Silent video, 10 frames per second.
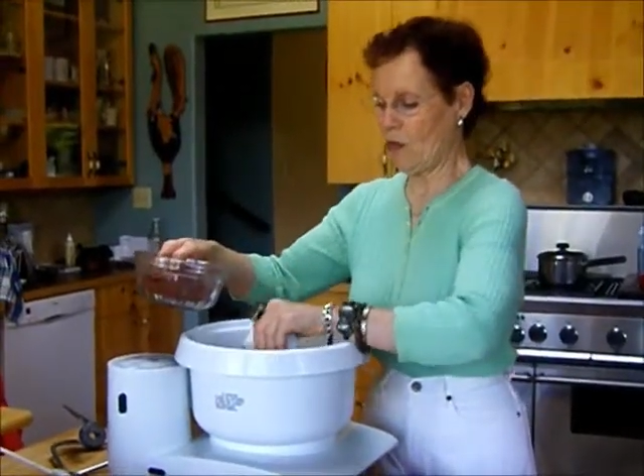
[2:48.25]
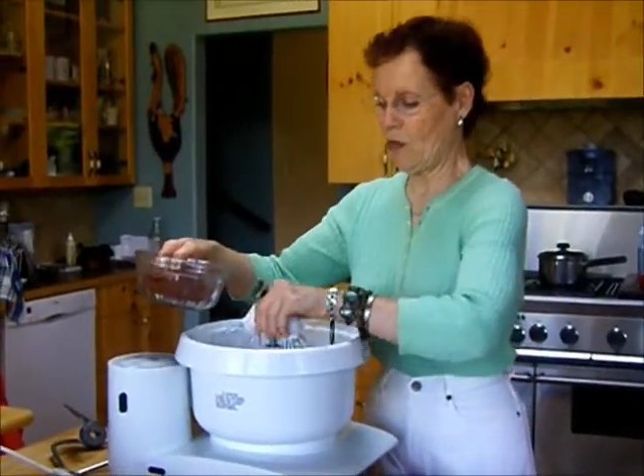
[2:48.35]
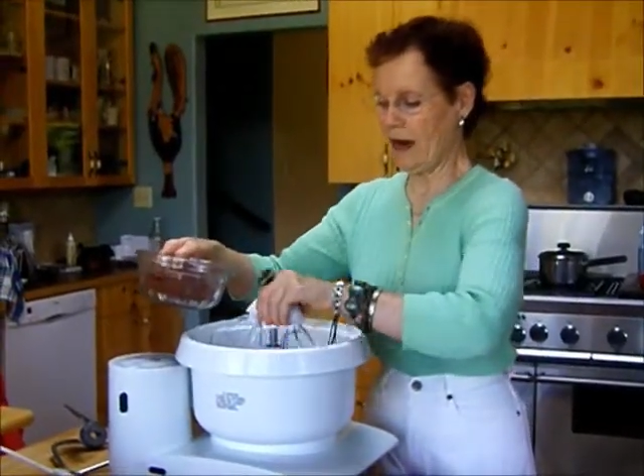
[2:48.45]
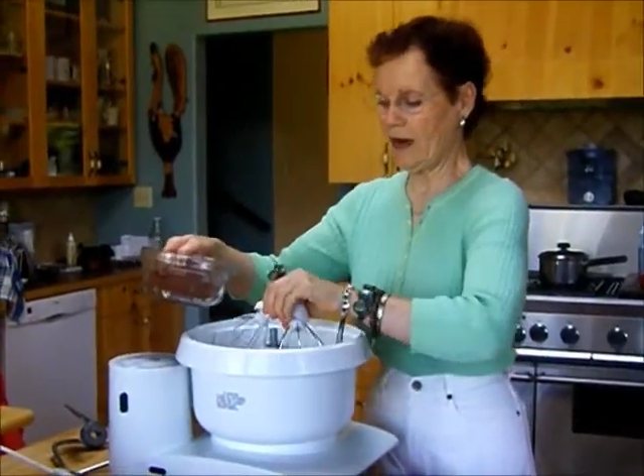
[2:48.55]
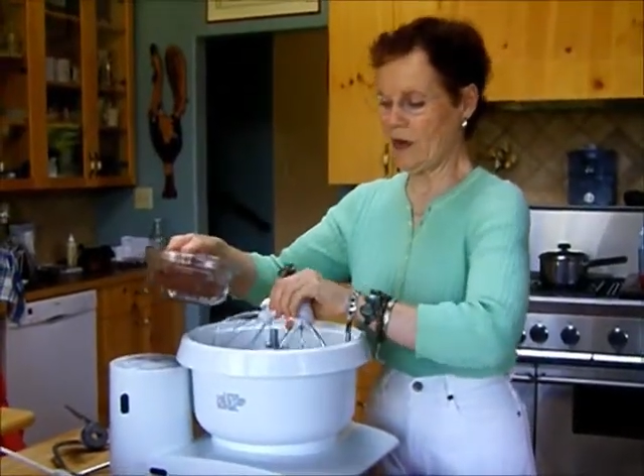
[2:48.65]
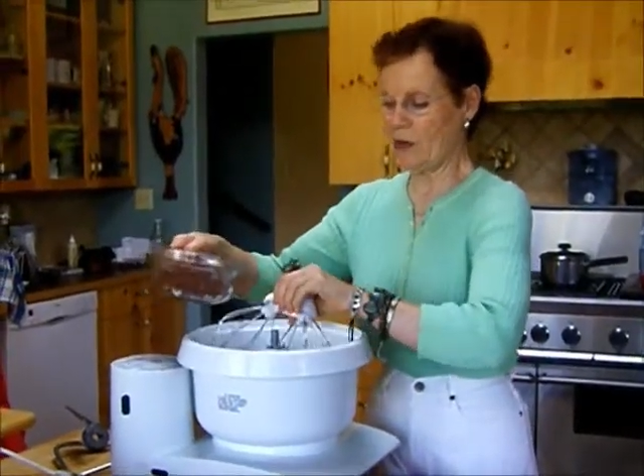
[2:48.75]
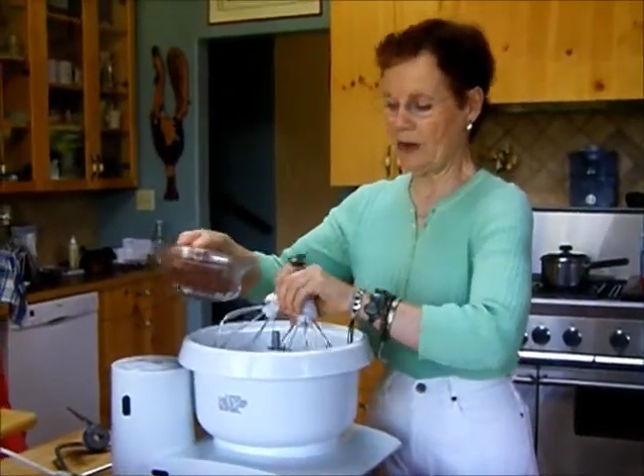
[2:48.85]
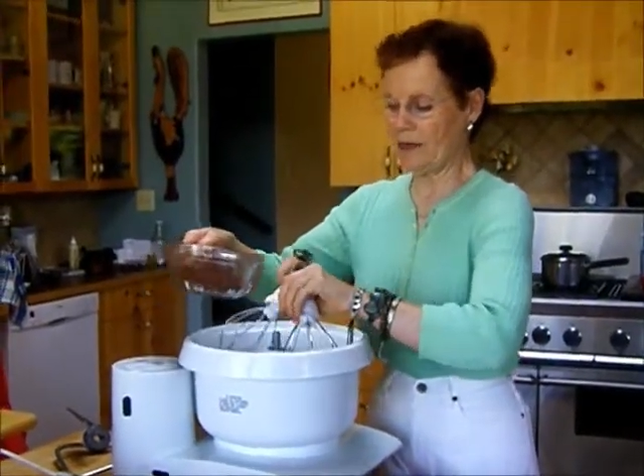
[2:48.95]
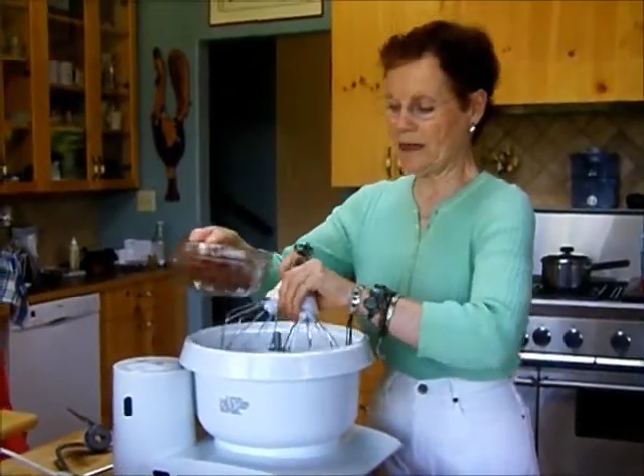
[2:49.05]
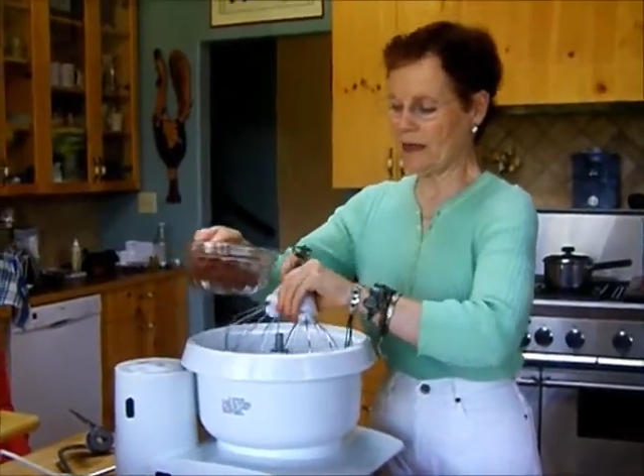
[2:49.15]
wire
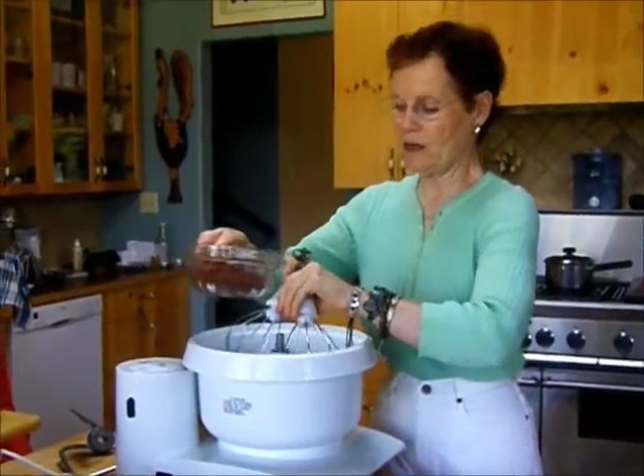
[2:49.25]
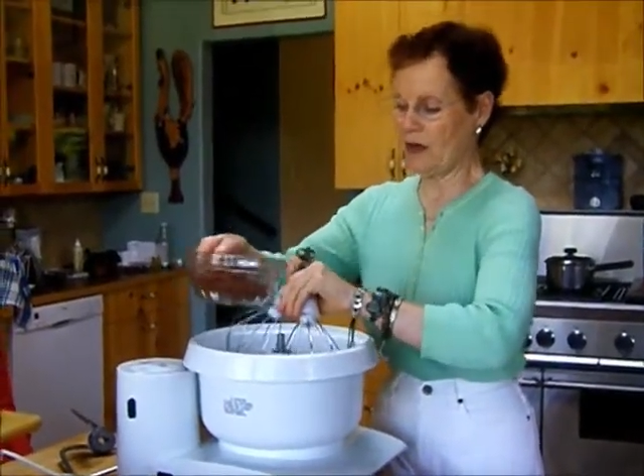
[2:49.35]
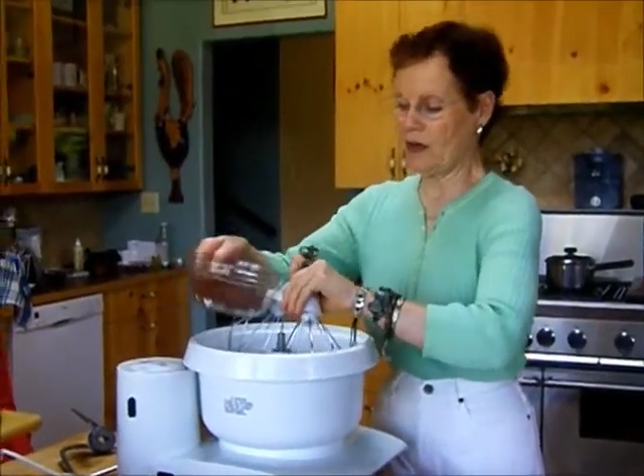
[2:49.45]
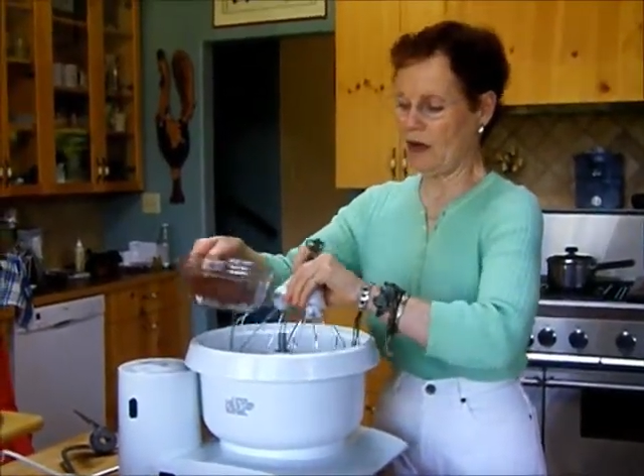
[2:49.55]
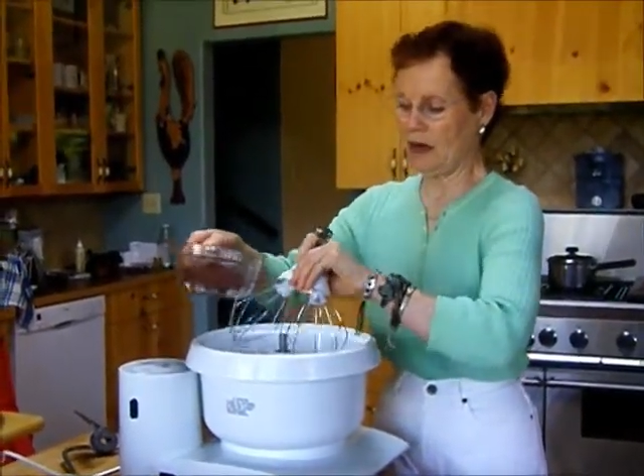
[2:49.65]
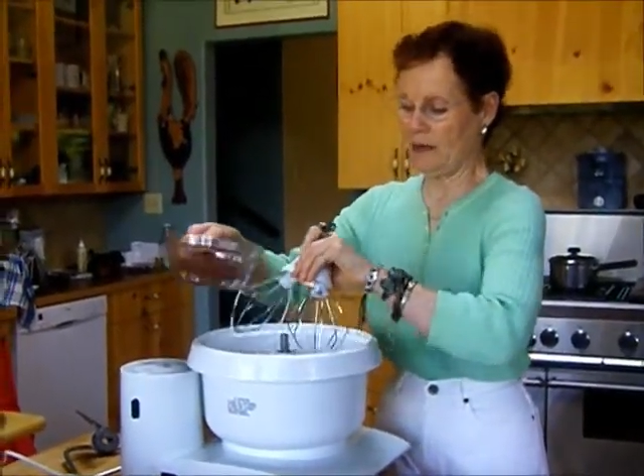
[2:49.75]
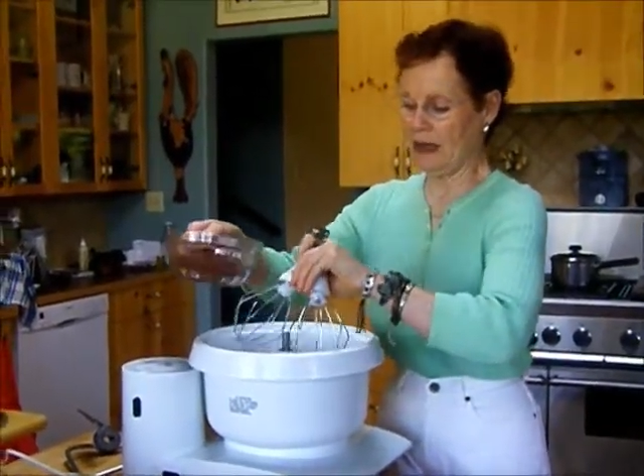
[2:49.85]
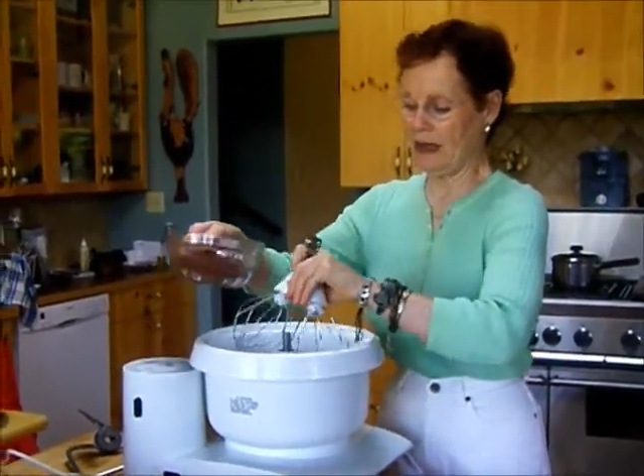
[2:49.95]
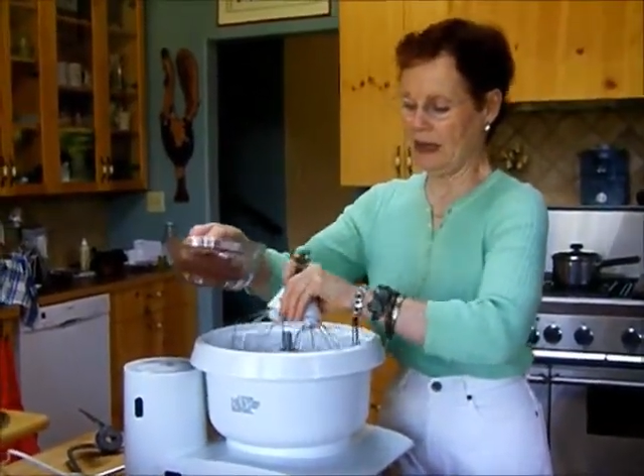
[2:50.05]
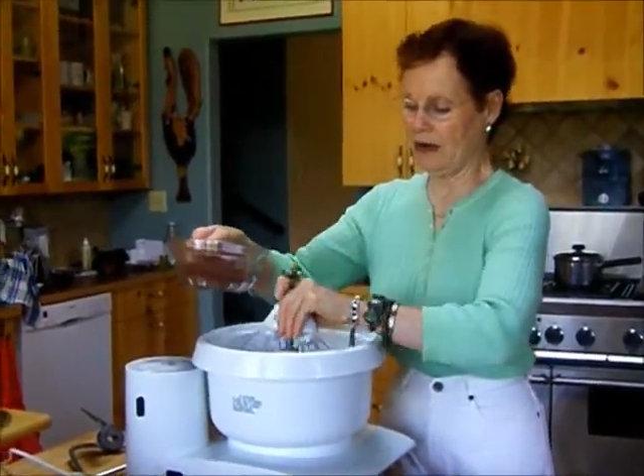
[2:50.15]
whips, as we call them,
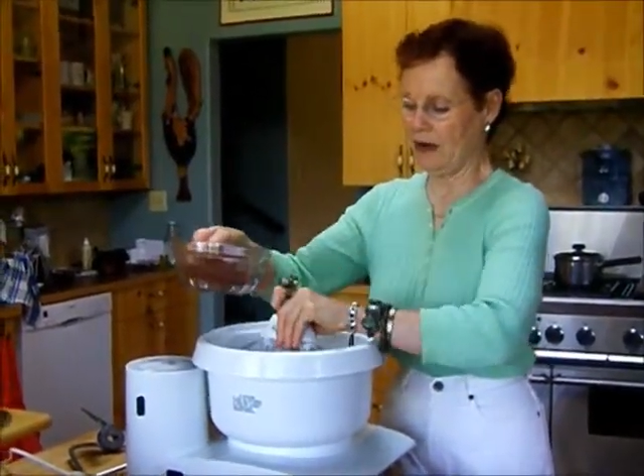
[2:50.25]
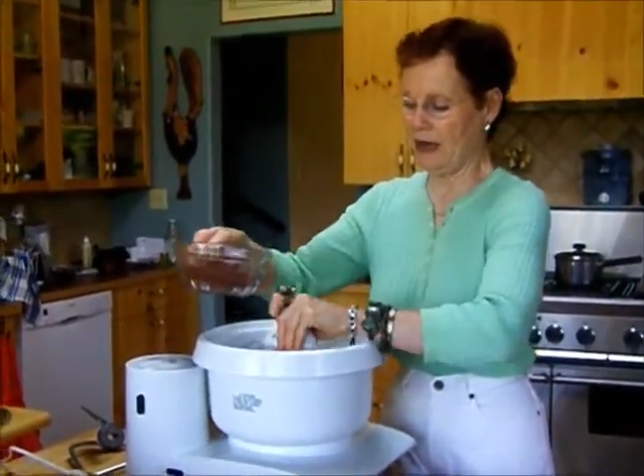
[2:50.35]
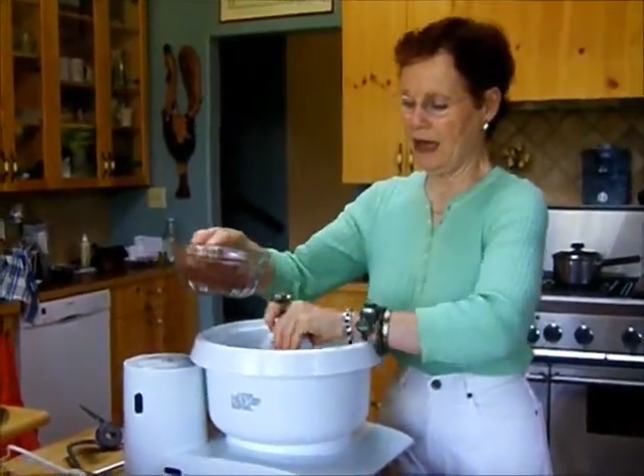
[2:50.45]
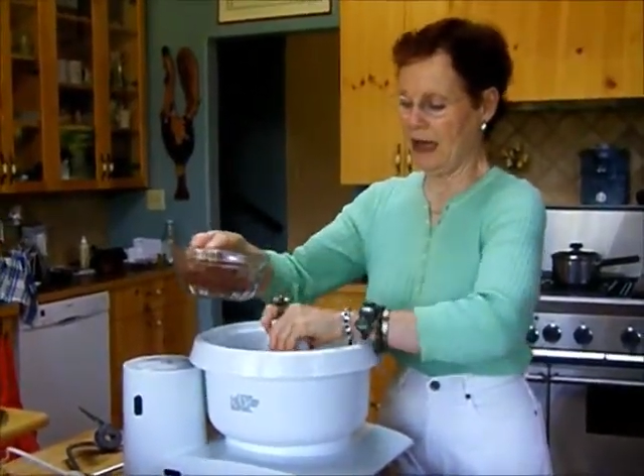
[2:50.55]
in here,